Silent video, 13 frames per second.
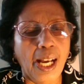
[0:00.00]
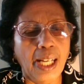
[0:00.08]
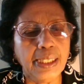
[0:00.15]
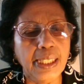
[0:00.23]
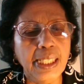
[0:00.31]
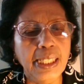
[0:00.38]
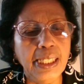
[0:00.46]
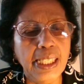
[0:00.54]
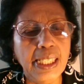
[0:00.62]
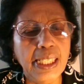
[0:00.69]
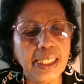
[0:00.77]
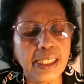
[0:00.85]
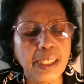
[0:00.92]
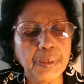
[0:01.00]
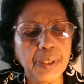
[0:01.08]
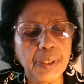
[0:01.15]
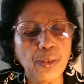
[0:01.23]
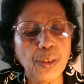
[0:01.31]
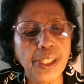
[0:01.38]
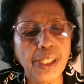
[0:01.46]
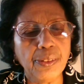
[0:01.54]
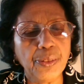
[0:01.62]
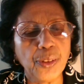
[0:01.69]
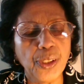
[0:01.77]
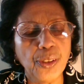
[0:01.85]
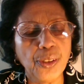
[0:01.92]
I think these tips are good enough
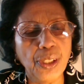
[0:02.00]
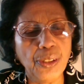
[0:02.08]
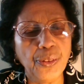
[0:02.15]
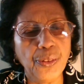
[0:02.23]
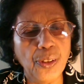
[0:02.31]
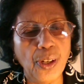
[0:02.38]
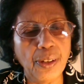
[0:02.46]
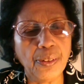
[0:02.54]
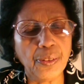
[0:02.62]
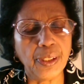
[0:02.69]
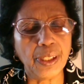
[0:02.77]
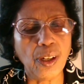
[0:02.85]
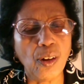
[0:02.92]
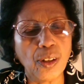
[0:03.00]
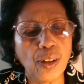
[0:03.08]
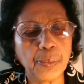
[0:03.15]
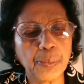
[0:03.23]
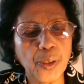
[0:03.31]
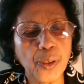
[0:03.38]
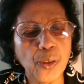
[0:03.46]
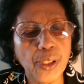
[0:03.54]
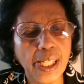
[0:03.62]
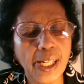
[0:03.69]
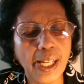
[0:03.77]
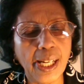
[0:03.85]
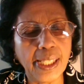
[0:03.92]
for you if you have an
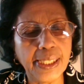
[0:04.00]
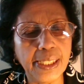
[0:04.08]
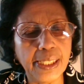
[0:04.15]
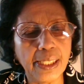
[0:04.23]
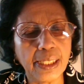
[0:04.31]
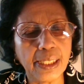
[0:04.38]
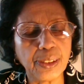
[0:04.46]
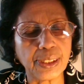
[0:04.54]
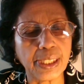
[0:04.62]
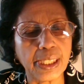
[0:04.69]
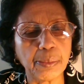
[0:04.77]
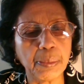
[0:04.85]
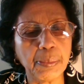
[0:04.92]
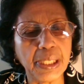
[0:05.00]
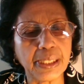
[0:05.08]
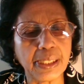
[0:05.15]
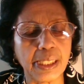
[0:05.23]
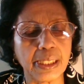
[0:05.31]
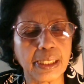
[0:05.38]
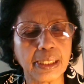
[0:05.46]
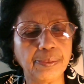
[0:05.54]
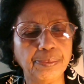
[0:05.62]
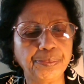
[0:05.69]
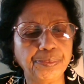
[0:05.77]
entrepreneurial idea to set up a business.